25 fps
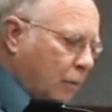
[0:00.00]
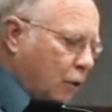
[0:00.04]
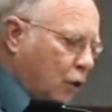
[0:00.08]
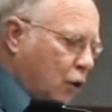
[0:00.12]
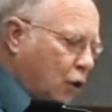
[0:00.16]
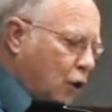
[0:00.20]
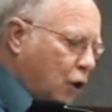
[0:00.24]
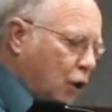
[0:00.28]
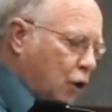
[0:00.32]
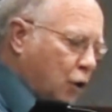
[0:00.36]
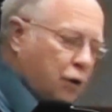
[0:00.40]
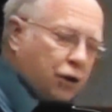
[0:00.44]

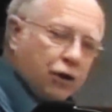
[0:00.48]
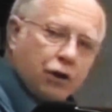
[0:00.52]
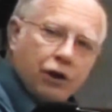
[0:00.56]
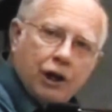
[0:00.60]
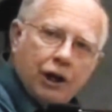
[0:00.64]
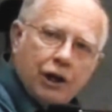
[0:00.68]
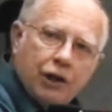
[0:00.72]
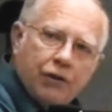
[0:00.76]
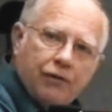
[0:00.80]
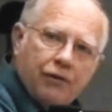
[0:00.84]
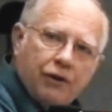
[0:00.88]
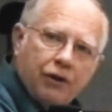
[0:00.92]
to use
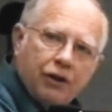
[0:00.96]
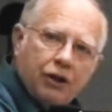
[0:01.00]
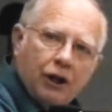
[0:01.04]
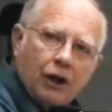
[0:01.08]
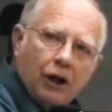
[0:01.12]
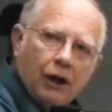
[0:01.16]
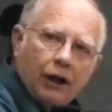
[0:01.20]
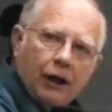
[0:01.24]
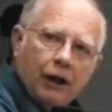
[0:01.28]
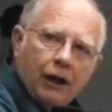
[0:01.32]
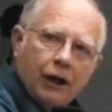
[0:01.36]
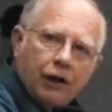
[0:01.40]
these
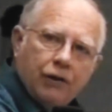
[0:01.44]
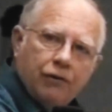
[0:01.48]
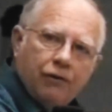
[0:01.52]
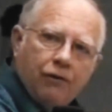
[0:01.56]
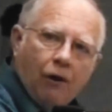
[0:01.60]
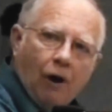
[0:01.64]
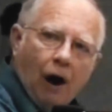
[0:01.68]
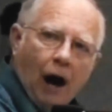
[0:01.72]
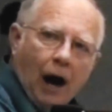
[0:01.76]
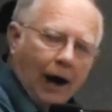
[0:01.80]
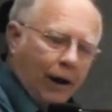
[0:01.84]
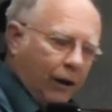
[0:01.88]
facilities
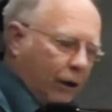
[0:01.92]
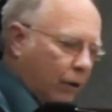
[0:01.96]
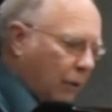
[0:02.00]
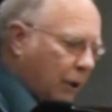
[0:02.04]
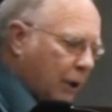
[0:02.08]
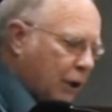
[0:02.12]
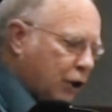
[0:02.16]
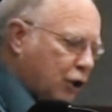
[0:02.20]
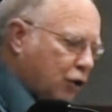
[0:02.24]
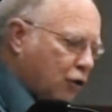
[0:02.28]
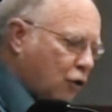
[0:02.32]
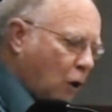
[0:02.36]
for either
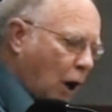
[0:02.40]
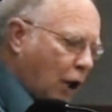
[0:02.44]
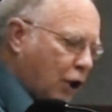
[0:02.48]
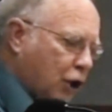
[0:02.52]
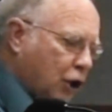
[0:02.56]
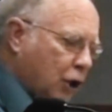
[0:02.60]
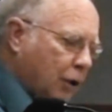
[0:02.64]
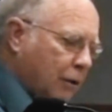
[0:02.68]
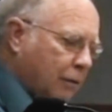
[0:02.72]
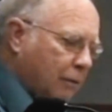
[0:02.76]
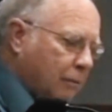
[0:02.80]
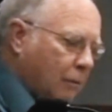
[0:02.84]

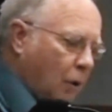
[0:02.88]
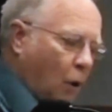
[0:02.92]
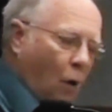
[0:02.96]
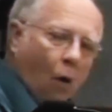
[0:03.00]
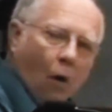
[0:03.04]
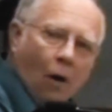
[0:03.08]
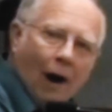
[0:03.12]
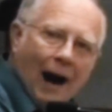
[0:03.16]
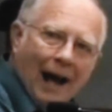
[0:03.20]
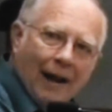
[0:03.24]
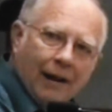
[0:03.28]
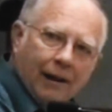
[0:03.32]
instruction
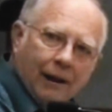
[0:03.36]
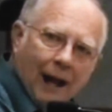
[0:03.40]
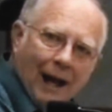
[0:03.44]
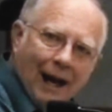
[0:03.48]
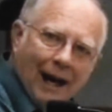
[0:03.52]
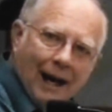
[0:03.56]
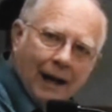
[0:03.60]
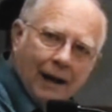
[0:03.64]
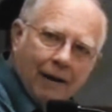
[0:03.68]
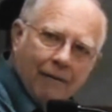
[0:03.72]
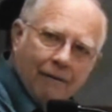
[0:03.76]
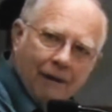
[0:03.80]
or
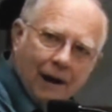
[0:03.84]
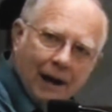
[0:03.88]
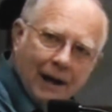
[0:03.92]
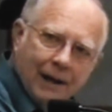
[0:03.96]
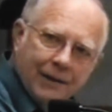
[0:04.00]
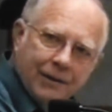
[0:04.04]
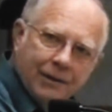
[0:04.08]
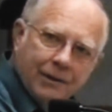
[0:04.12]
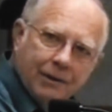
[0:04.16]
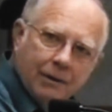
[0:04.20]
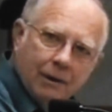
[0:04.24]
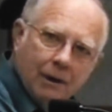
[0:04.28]
athletic
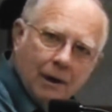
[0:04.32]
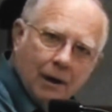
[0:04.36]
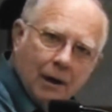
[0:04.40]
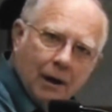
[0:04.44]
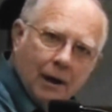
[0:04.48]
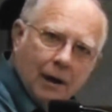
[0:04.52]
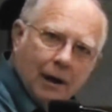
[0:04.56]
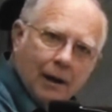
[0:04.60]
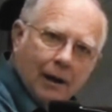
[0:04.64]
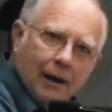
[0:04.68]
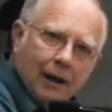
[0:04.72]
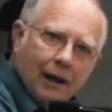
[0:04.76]
events,
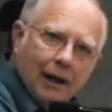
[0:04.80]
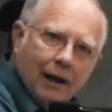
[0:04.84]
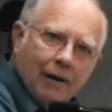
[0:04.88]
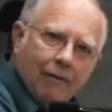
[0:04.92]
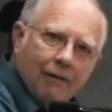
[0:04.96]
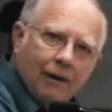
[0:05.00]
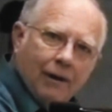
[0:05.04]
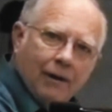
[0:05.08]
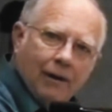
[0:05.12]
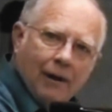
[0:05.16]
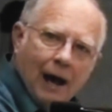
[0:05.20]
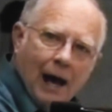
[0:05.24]

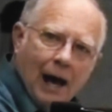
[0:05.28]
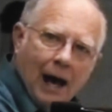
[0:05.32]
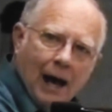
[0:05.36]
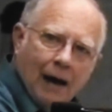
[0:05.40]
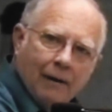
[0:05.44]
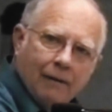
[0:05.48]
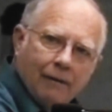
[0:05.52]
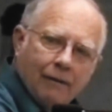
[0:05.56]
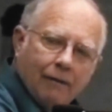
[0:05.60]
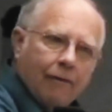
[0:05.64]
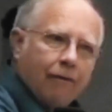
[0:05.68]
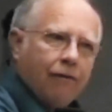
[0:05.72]
given
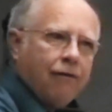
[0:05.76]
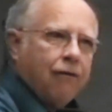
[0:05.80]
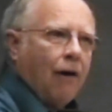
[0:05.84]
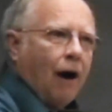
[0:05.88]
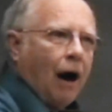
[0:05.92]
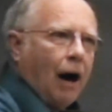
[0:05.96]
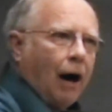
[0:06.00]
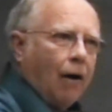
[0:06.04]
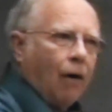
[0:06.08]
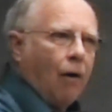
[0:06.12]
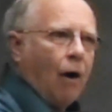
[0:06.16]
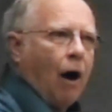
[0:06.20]
that
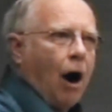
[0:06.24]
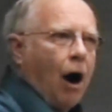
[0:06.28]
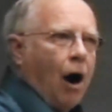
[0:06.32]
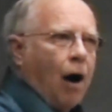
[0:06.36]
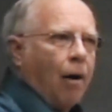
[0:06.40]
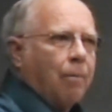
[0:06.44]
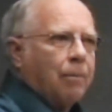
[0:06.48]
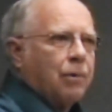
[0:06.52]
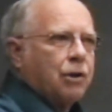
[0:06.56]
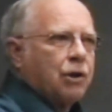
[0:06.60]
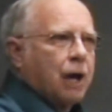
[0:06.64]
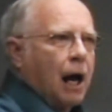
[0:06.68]

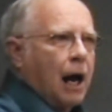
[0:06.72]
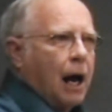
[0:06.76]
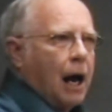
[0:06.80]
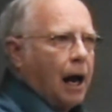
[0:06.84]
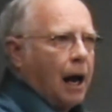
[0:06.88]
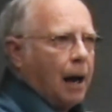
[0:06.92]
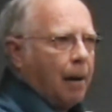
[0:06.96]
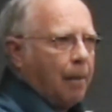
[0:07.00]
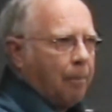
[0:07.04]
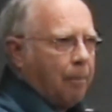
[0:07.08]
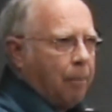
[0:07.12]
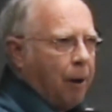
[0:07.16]
firearms
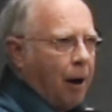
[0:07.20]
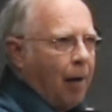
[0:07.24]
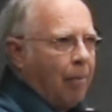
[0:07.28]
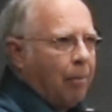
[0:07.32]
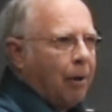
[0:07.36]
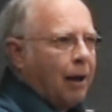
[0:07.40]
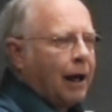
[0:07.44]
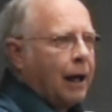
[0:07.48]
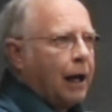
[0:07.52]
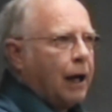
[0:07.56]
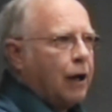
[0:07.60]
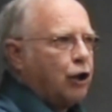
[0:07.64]
and
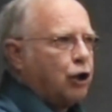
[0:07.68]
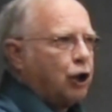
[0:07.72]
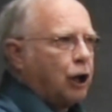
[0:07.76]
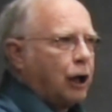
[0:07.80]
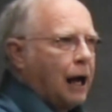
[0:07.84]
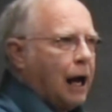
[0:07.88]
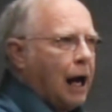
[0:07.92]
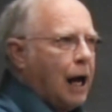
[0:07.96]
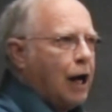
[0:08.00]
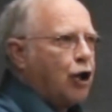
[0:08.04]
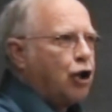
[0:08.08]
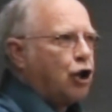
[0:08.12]
public
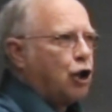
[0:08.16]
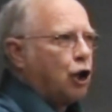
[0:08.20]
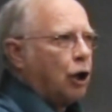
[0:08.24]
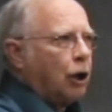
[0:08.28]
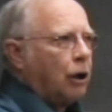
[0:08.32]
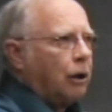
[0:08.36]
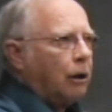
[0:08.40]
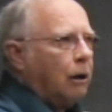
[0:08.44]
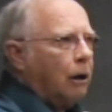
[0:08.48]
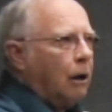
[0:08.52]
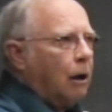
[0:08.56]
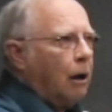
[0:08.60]

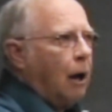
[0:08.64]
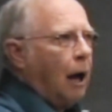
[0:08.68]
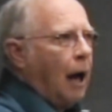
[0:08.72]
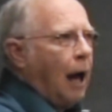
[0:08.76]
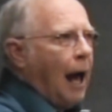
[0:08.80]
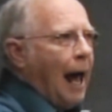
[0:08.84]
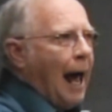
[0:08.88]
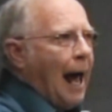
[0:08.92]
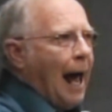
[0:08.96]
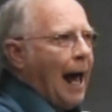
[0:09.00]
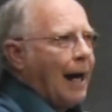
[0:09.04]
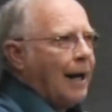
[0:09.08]
education
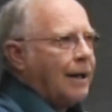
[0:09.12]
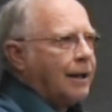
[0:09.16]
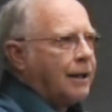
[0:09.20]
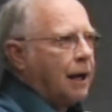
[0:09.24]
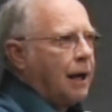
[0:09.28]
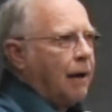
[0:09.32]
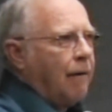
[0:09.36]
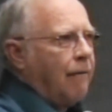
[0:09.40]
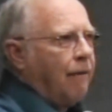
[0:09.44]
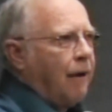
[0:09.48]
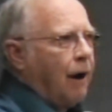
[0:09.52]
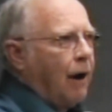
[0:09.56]
has
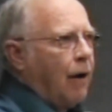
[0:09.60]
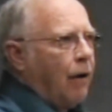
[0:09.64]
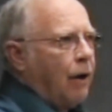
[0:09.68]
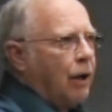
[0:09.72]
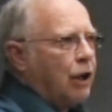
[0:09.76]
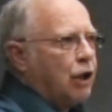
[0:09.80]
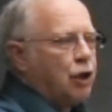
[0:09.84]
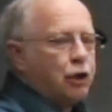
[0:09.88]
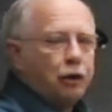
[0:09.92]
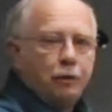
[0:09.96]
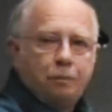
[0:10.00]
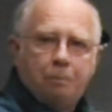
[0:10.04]
a
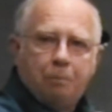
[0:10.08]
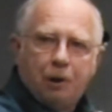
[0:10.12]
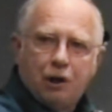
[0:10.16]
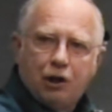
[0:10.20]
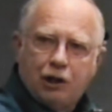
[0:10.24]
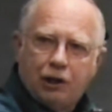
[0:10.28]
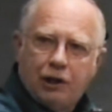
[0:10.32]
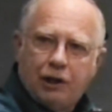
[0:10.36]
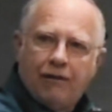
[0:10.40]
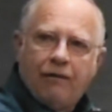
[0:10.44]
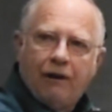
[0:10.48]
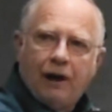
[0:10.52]
very
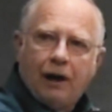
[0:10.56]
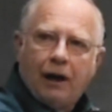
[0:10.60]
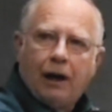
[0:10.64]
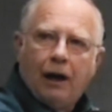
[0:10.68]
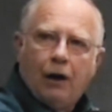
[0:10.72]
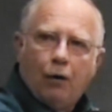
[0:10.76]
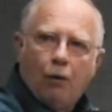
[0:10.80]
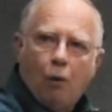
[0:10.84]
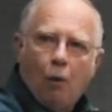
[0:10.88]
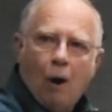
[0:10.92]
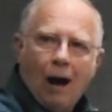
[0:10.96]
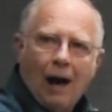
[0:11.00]
specific
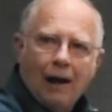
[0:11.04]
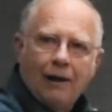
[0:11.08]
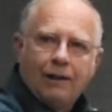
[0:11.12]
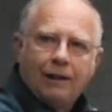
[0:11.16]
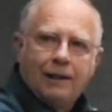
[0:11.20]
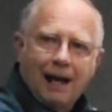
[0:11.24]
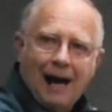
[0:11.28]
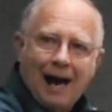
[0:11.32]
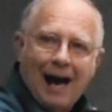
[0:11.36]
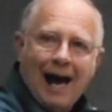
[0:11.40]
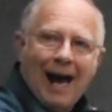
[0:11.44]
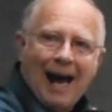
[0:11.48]
and
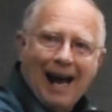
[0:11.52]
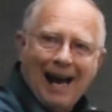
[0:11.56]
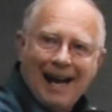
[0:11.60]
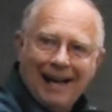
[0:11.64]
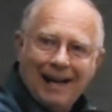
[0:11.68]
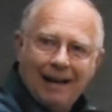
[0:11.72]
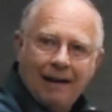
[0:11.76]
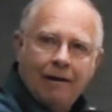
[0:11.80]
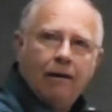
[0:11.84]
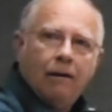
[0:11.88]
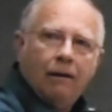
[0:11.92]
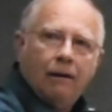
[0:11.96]

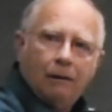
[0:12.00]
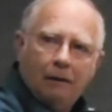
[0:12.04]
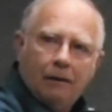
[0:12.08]
well-tied